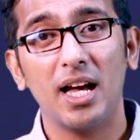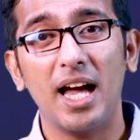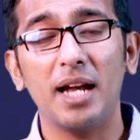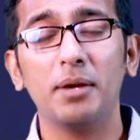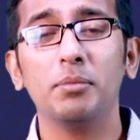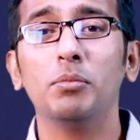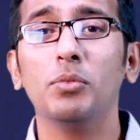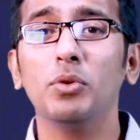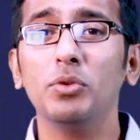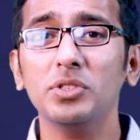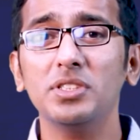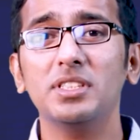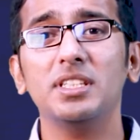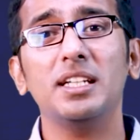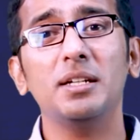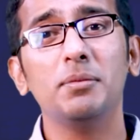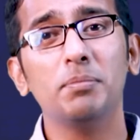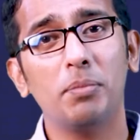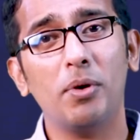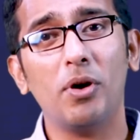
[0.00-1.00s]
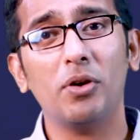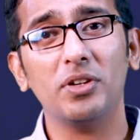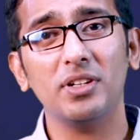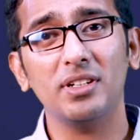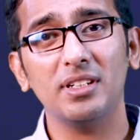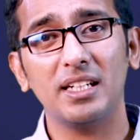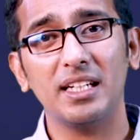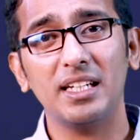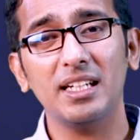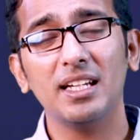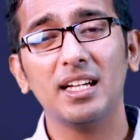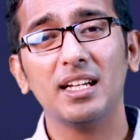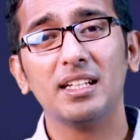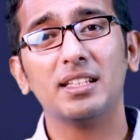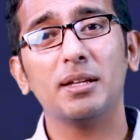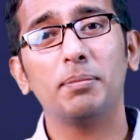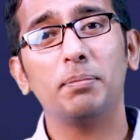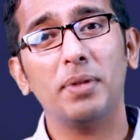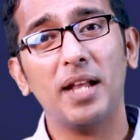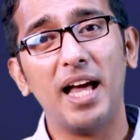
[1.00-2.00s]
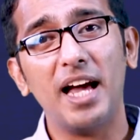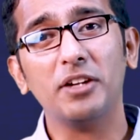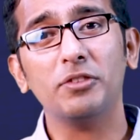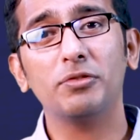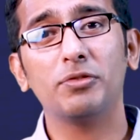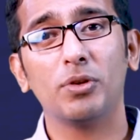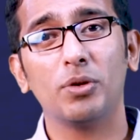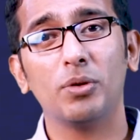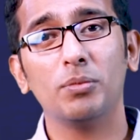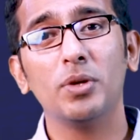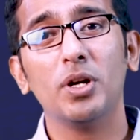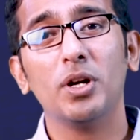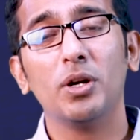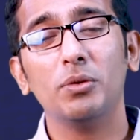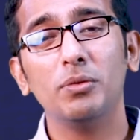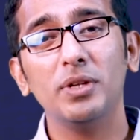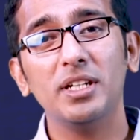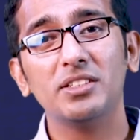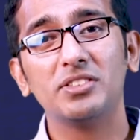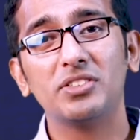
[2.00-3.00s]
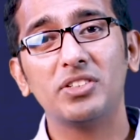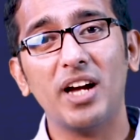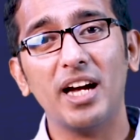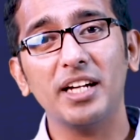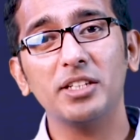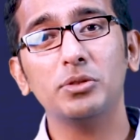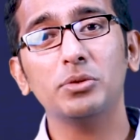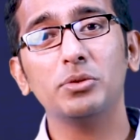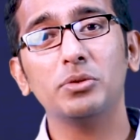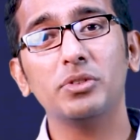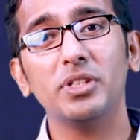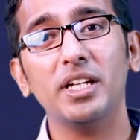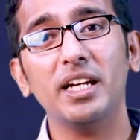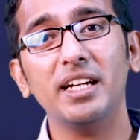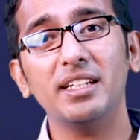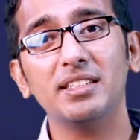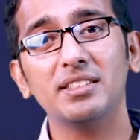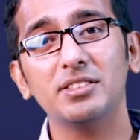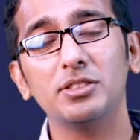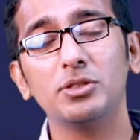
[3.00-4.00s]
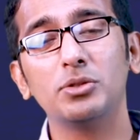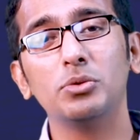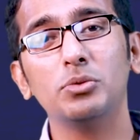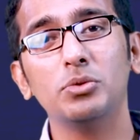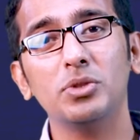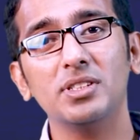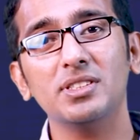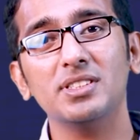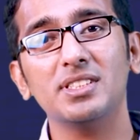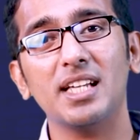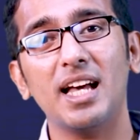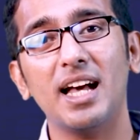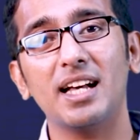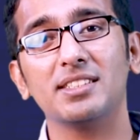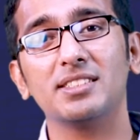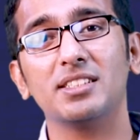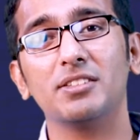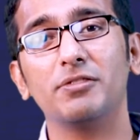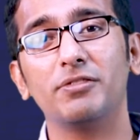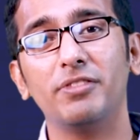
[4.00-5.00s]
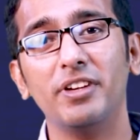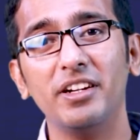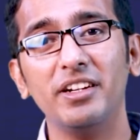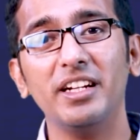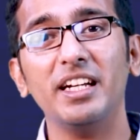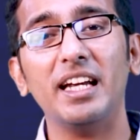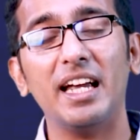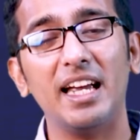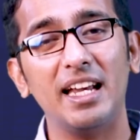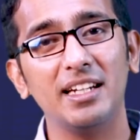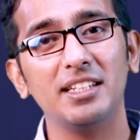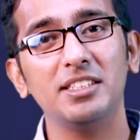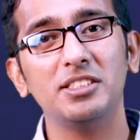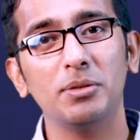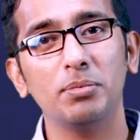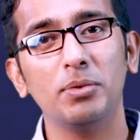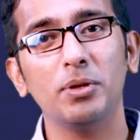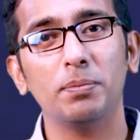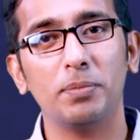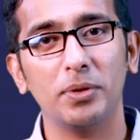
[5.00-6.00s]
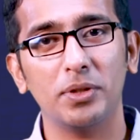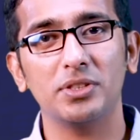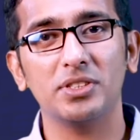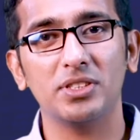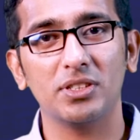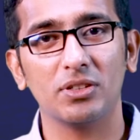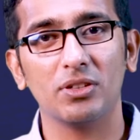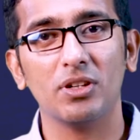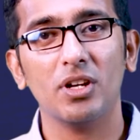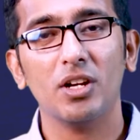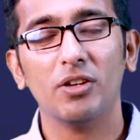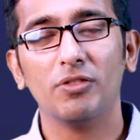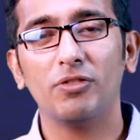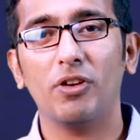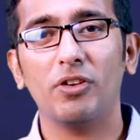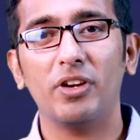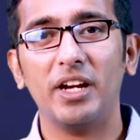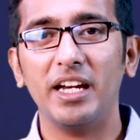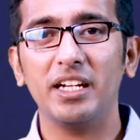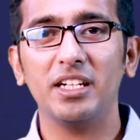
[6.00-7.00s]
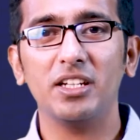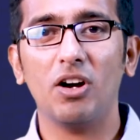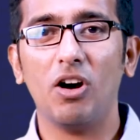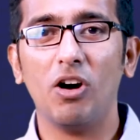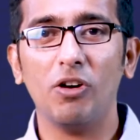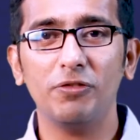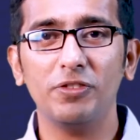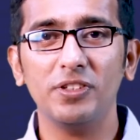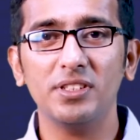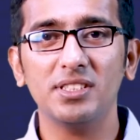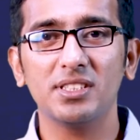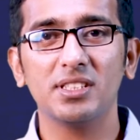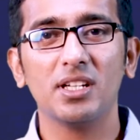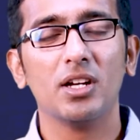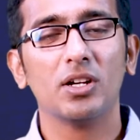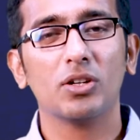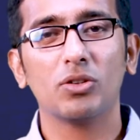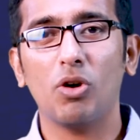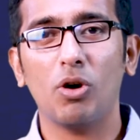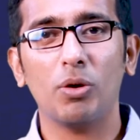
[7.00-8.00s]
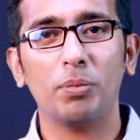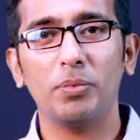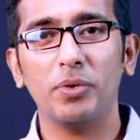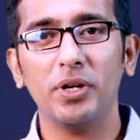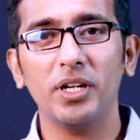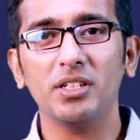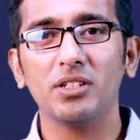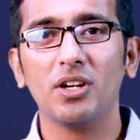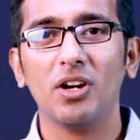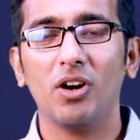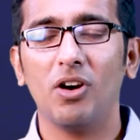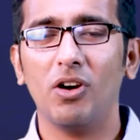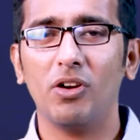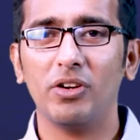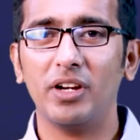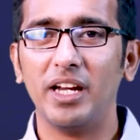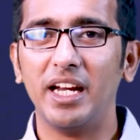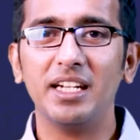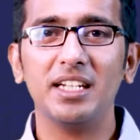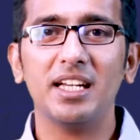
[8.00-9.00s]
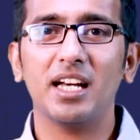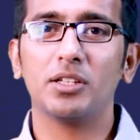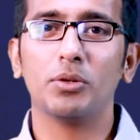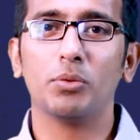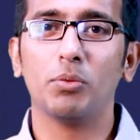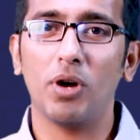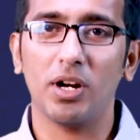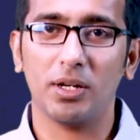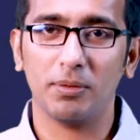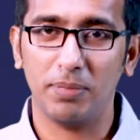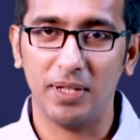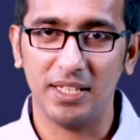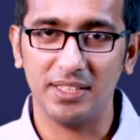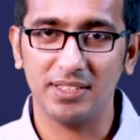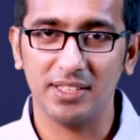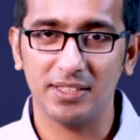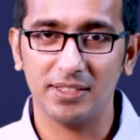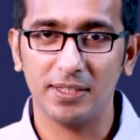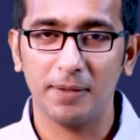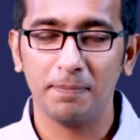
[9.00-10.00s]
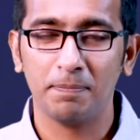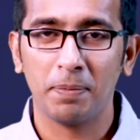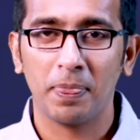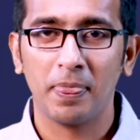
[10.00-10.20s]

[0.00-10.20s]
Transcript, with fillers: and most importantly the platform will try to create the students as a very eligible person for any office corporate or any other workplaces